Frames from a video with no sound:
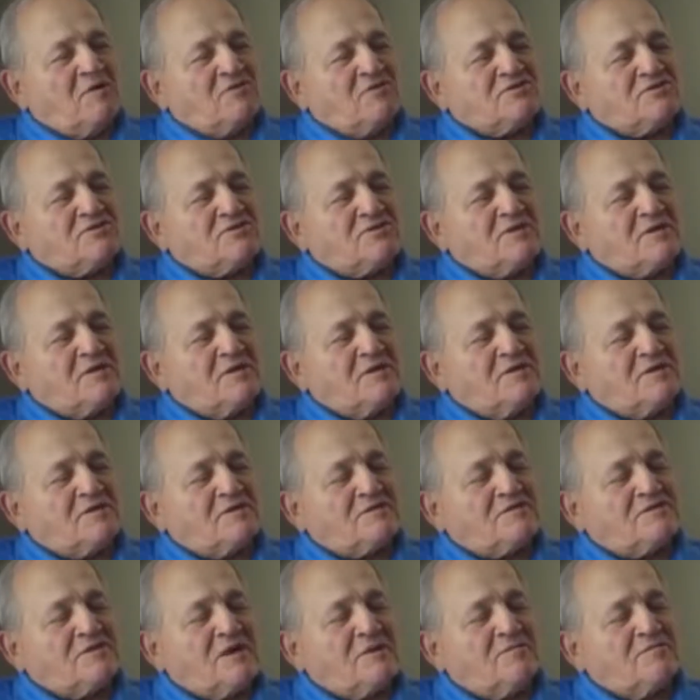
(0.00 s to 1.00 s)
Most
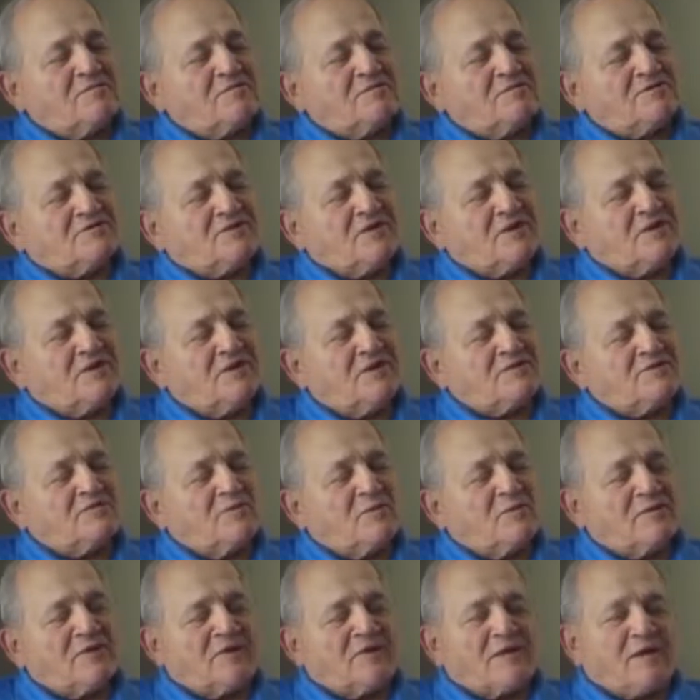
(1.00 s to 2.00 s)
summers the
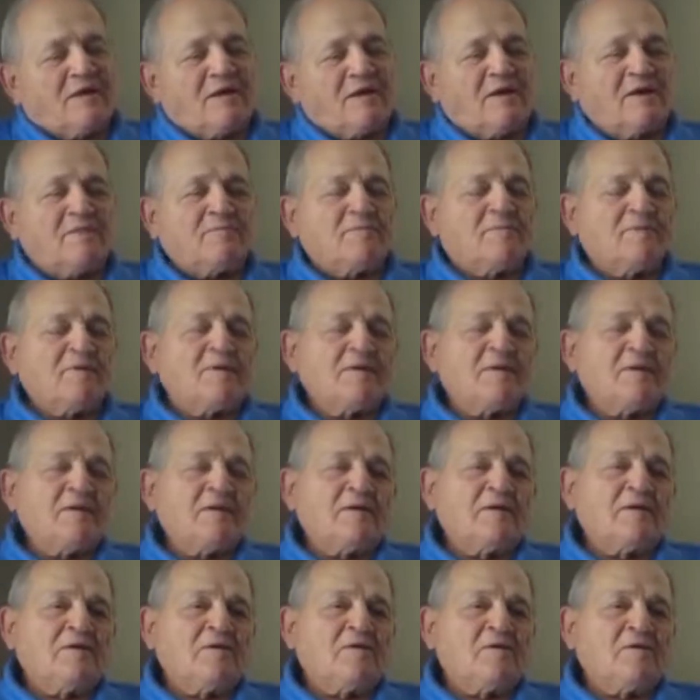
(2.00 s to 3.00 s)
kids went to camp,
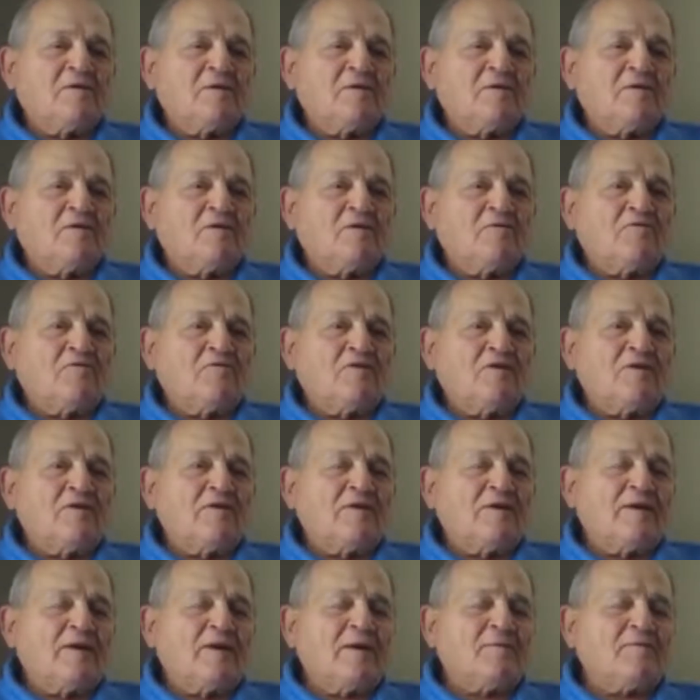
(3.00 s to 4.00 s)
an
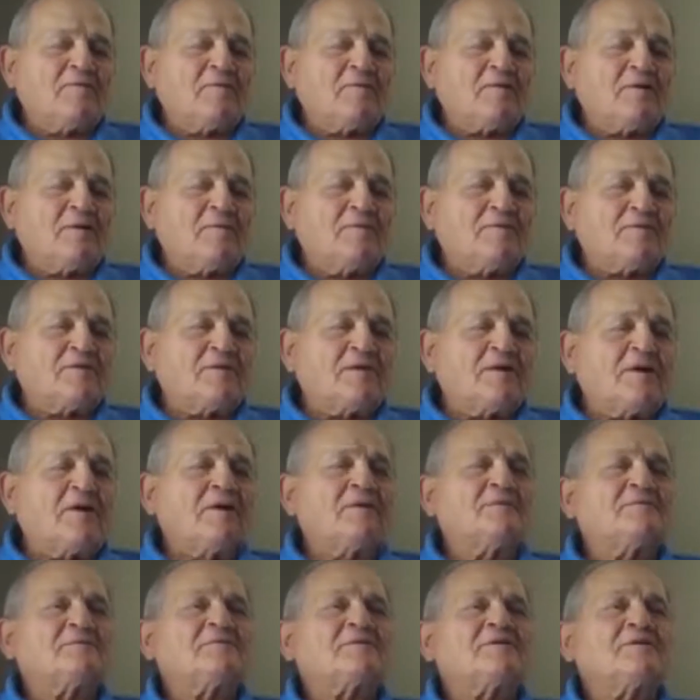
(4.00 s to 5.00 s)
overnight camp a couple of
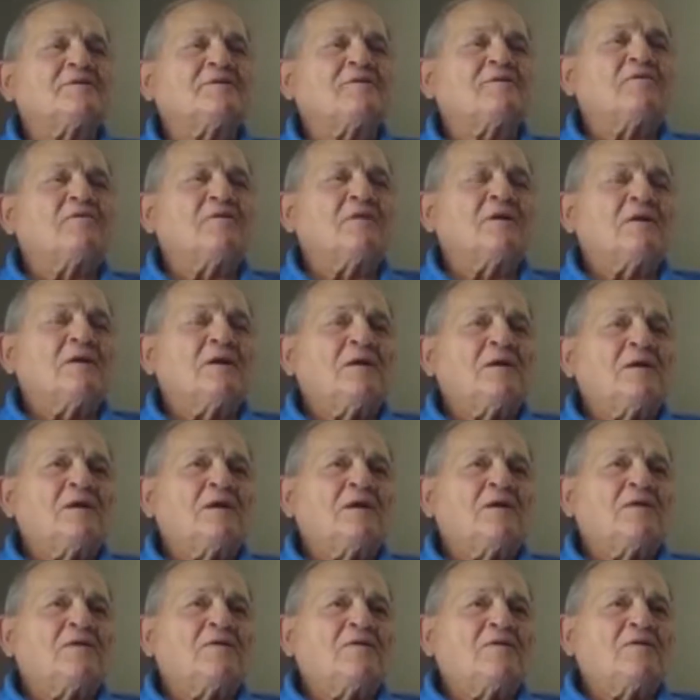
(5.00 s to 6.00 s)
times, and
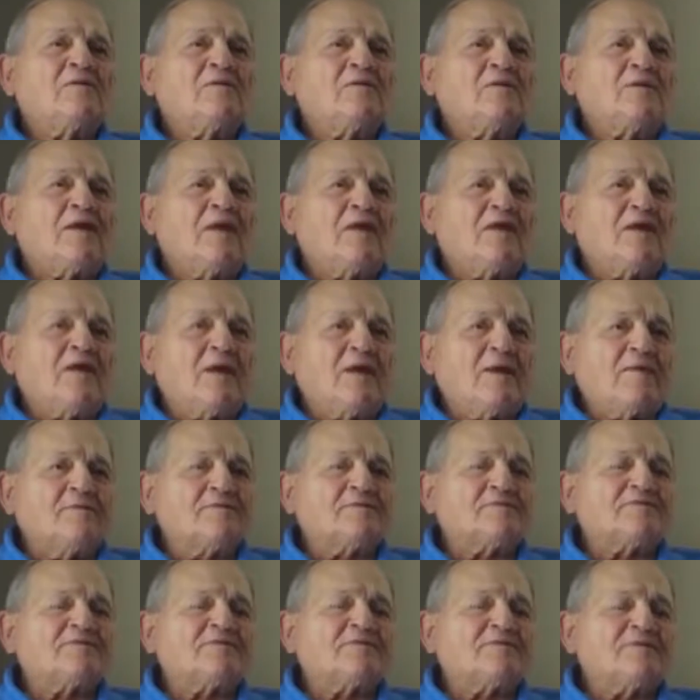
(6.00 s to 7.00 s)
day
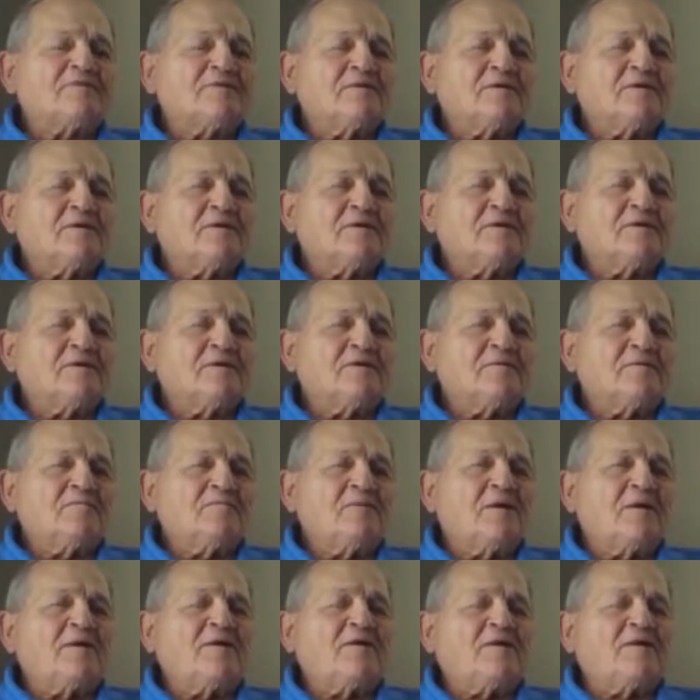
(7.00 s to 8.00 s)
camps
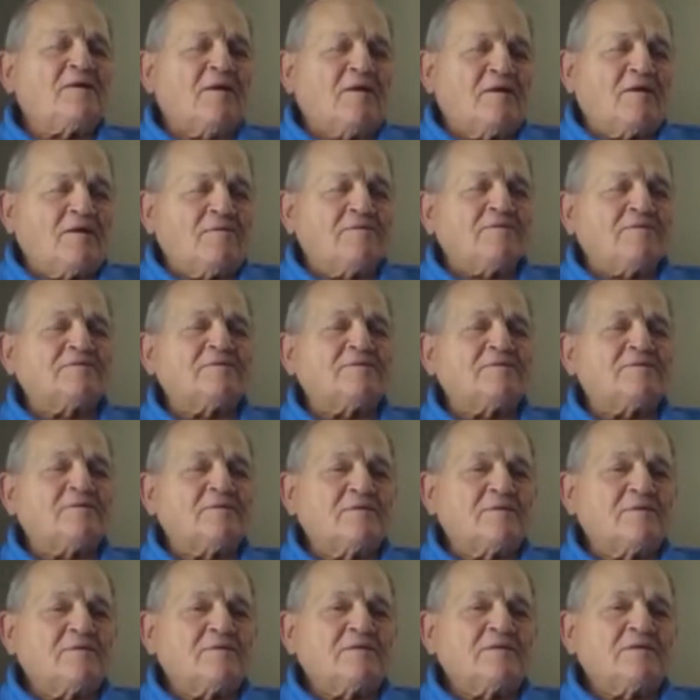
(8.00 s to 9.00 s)
many times.